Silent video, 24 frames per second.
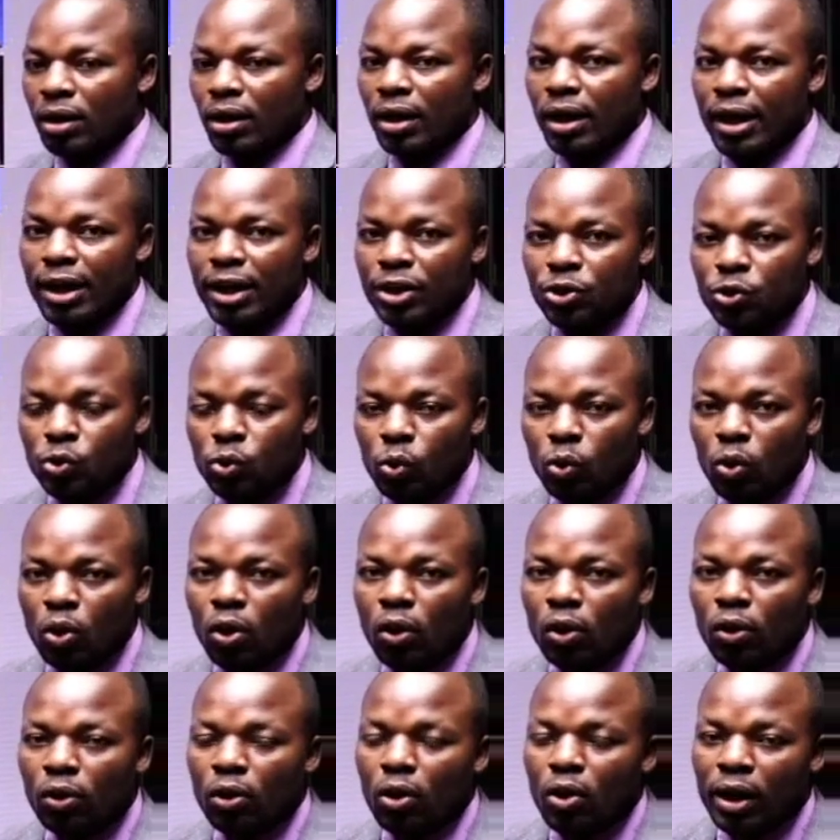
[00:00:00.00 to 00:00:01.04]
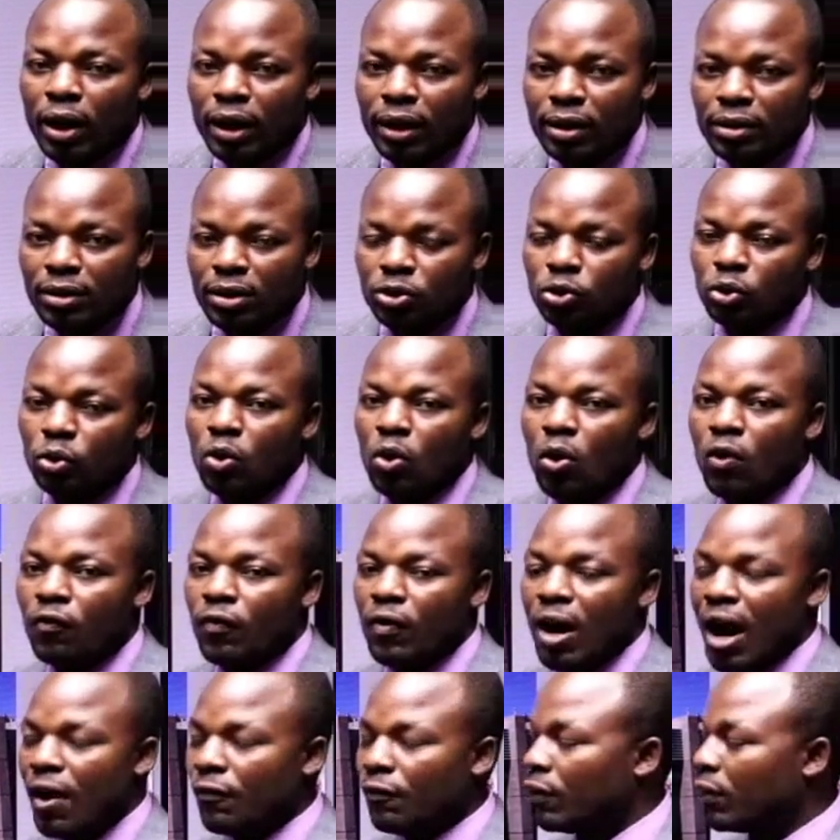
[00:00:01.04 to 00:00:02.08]
AU or Organization of
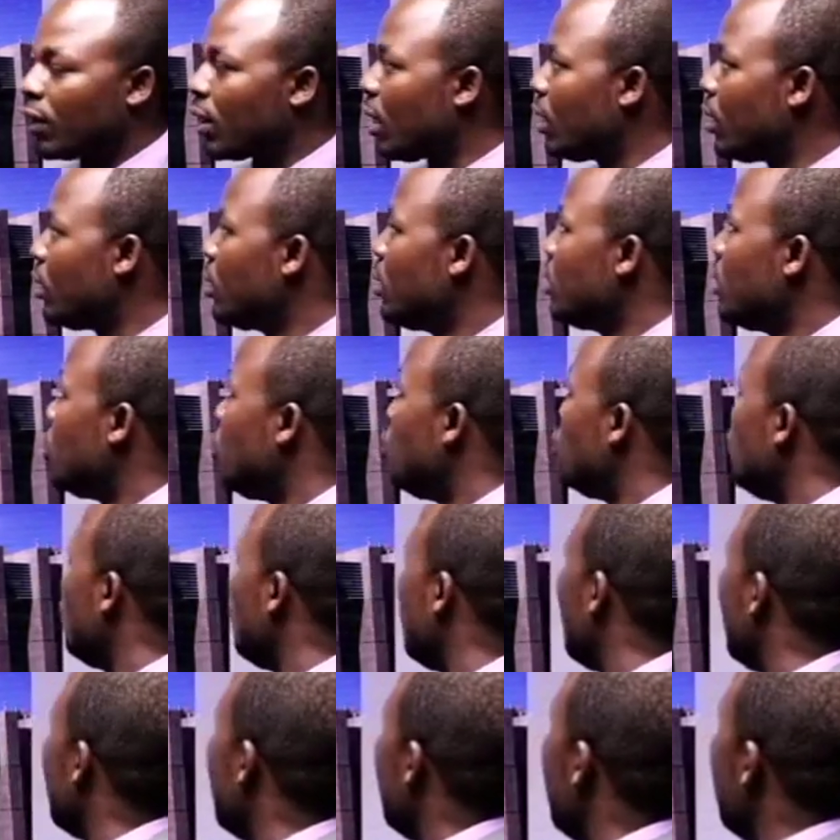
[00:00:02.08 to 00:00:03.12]
African Union.